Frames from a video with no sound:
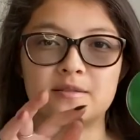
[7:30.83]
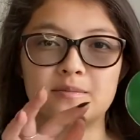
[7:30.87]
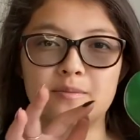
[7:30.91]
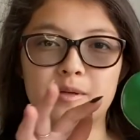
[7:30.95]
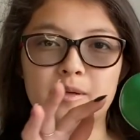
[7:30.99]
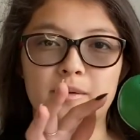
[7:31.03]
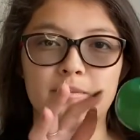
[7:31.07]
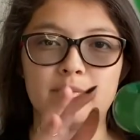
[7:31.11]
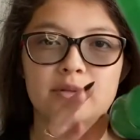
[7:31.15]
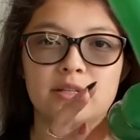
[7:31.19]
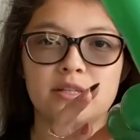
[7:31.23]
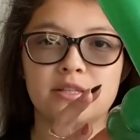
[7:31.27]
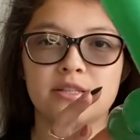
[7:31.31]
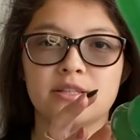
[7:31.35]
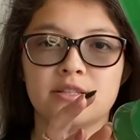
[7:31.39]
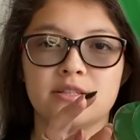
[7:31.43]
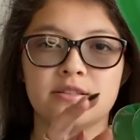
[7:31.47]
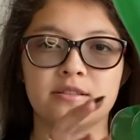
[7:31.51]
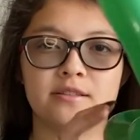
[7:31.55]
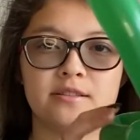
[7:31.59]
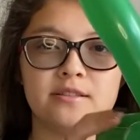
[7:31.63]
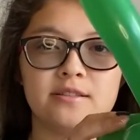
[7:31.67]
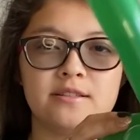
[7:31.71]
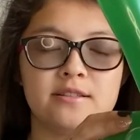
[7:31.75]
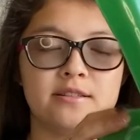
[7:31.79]
but I'm gonna
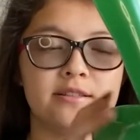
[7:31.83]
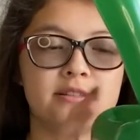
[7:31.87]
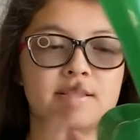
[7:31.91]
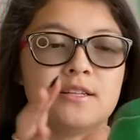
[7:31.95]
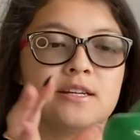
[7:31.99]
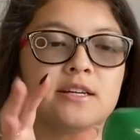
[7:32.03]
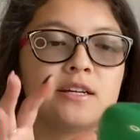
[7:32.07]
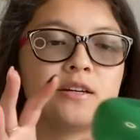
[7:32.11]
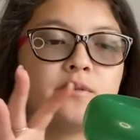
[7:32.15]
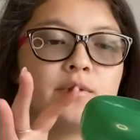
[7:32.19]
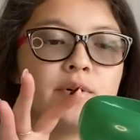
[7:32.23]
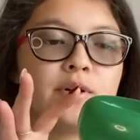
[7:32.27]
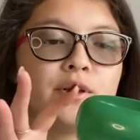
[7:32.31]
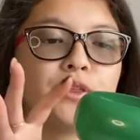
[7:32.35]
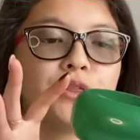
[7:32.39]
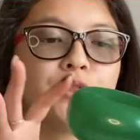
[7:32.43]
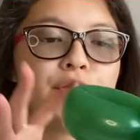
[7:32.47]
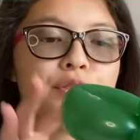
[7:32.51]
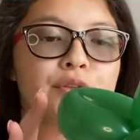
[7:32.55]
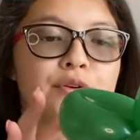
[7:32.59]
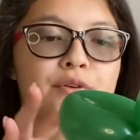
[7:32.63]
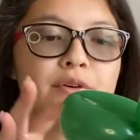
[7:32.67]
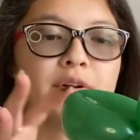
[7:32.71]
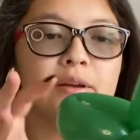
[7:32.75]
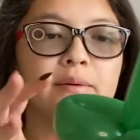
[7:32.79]
stick with
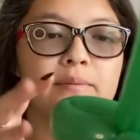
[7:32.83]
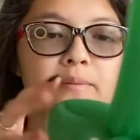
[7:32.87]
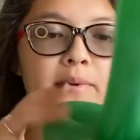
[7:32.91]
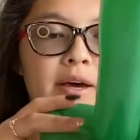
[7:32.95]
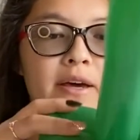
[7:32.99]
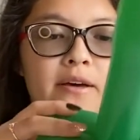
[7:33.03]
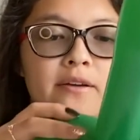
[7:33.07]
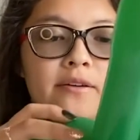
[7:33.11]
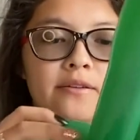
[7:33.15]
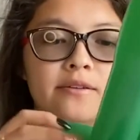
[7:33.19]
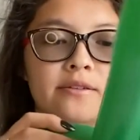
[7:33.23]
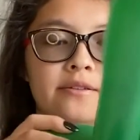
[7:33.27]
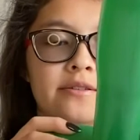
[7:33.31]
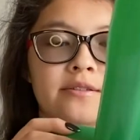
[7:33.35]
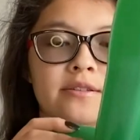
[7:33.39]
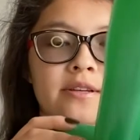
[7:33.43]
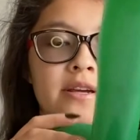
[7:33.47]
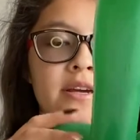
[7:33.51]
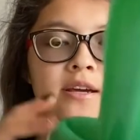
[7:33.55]
3 petals.